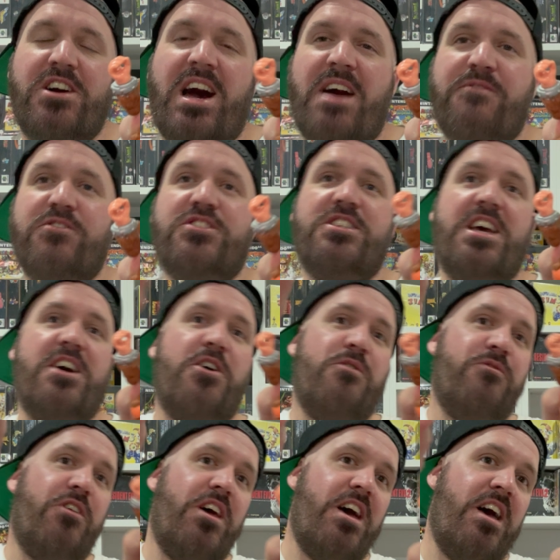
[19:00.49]
I have a set
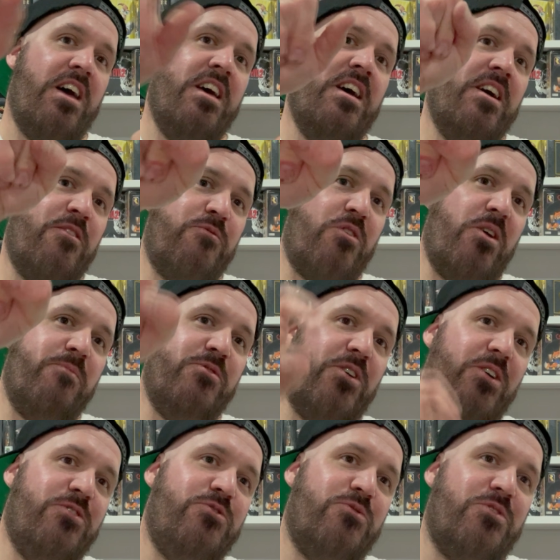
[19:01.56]
over there, right
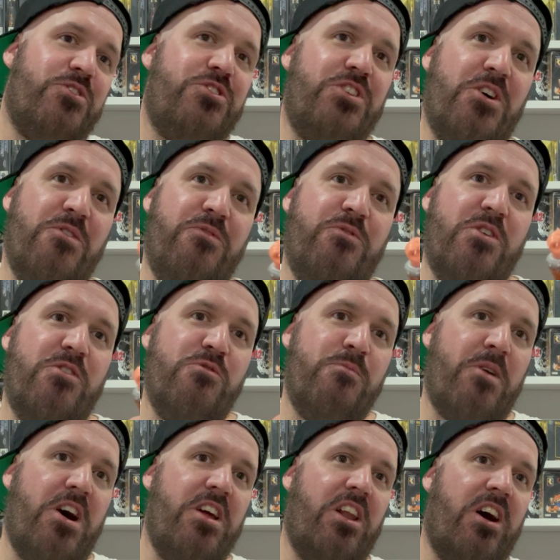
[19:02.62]
behind you on the shelf, where all
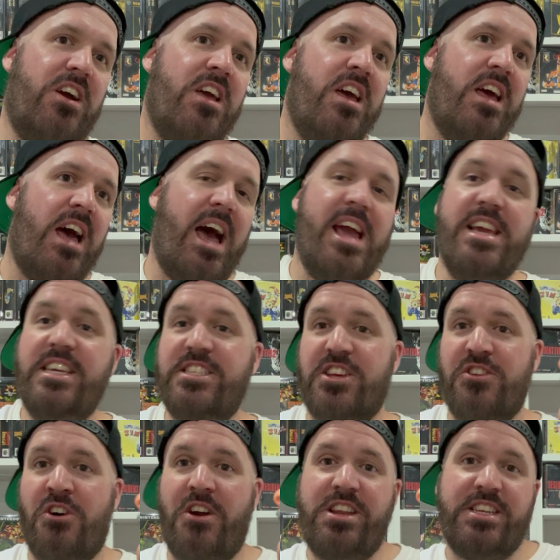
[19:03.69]
my like 80s
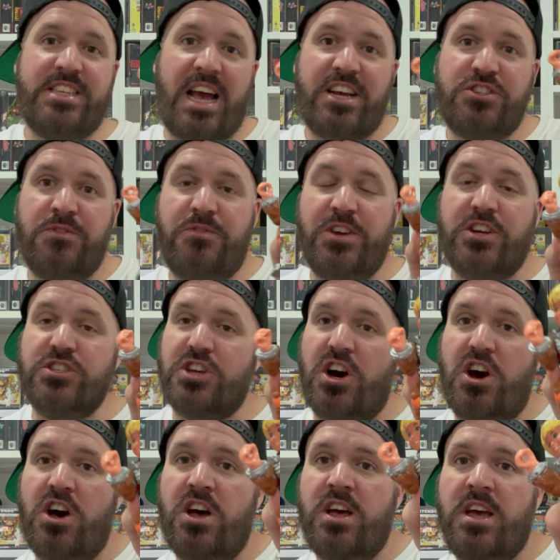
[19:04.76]
and 90s action figures
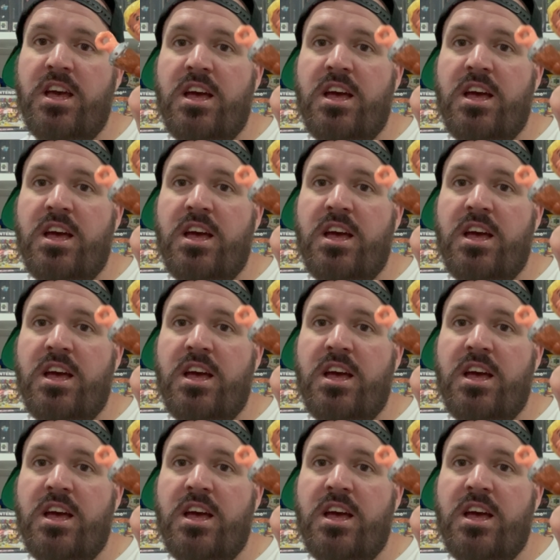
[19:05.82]
are.